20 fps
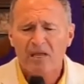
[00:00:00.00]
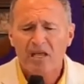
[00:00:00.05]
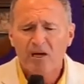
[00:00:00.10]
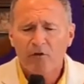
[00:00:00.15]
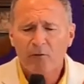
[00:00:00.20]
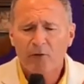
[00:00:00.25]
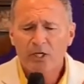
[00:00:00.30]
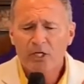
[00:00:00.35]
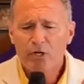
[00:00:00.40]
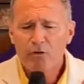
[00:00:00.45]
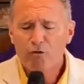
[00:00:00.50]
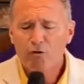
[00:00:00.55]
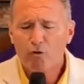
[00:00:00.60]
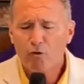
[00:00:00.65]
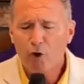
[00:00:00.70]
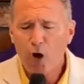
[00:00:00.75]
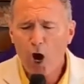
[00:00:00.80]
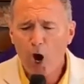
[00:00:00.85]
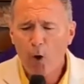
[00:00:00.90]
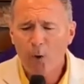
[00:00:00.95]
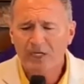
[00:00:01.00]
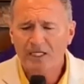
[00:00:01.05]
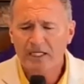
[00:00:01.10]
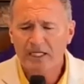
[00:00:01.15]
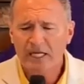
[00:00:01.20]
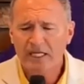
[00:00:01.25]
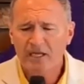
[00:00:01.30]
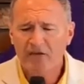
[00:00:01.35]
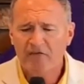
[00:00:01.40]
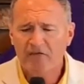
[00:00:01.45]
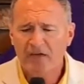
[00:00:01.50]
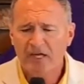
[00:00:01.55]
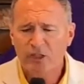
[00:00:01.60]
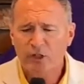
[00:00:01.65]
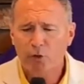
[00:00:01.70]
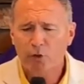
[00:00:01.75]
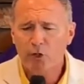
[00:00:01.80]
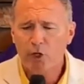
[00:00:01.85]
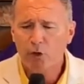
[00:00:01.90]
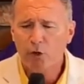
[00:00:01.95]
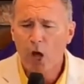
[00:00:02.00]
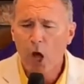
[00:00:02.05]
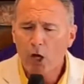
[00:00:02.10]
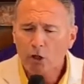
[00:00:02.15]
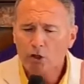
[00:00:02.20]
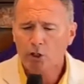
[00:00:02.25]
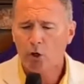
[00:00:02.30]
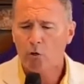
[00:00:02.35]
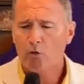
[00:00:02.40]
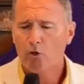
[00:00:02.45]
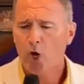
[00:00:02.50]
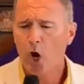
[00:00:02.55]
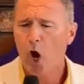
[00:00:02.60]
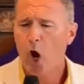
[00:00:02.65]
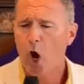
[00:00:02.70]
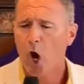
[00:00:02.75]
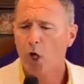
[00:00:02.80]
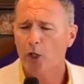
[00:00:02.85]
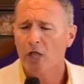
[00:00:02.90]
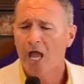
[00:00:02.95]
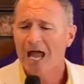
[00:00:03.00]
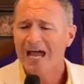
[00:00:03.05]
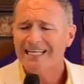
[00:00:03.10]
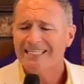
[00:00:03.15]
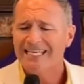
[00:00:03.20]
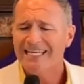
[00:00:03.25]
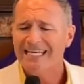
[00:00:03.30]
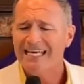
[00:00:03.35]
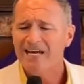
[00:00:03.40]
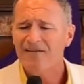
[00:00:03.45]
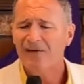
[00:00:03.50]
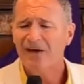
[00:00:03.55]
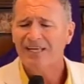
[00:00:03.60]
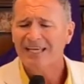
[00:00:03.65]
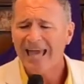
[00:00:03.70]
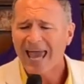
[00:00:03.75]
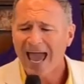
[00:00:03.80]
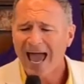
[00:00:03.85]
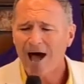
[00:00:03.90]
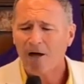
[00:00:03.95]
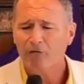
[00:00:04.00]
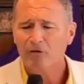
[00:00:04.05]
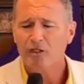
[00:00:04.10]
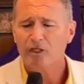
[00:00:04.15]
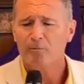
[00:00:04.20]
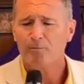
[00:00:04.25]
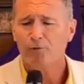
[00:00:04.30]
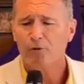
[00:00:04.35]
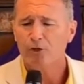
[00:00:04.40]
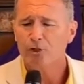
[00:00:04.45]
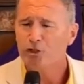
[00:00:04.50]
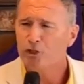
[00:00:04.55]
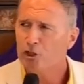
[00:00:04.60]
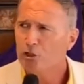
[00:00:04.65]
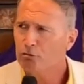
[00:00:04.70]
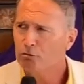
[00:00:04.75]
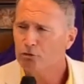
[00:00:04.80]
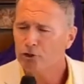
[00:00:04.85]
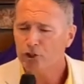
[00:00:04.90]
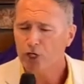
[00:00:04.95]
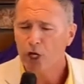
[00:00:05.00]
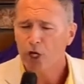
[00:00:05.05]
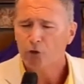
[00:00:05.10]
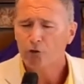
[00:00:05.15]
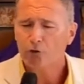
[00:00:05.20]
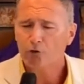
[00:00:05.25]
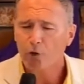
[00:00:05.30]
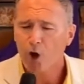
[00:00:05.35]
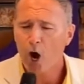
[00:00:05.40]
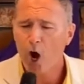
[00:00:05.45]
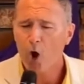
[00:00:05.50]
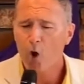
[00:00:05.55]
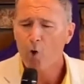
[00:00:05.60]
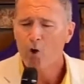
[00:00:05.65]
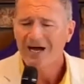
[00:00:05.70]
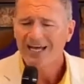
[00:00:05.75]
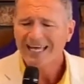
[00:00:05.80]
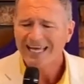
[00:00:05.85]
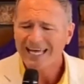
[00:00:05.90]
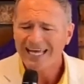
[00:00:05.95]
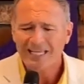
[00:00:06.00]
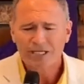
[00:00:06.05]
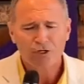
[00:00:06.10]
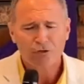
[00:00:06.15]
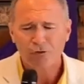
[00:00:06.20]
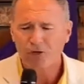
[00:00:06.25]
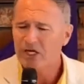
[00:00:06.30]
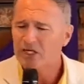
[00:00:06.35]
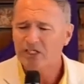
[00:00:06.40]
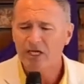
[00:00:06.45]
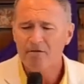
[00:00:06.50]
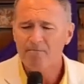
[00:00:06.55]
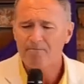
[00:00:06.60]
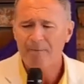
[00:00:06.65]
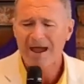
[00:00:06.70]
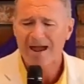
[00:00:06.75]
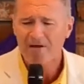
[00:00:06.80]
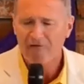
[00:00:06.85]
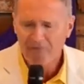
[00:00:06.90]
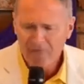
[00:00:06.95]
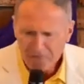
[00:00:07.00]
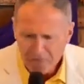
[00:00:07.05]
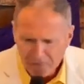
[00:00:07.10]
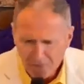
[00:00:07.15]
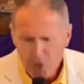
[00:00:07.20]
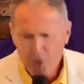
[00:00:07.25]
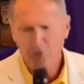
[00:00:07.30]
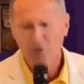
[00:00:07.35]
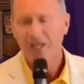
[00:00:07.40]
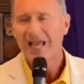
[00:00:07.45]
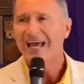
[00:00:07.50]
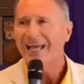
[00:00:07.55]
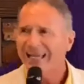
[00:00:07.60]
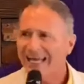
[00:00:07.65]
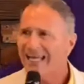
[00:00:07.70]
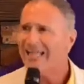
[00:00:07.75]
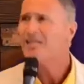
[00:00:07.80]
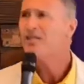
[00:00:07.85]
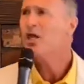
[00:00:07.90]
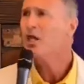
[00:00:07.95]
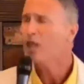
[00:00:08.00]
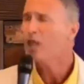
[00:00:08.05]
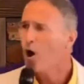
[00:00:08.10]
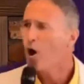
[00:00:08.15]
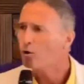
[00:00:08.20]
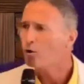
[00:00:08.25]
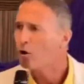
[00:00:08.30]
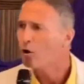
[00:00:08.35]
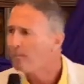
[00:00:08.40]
When you grow as an individual, you're also called to give account, to produce, grow, increase, and bear fruit in the local